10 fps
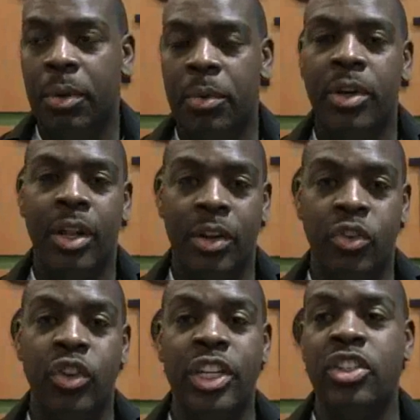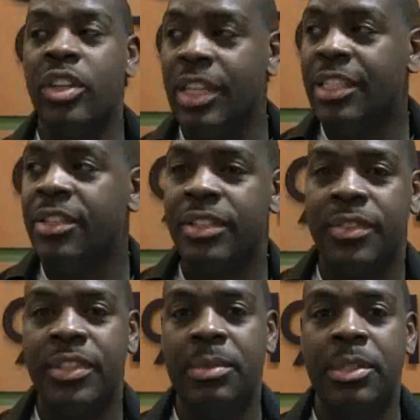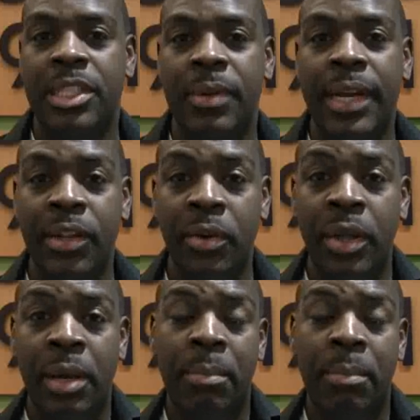what we call our traditional listeners of CBC Radio.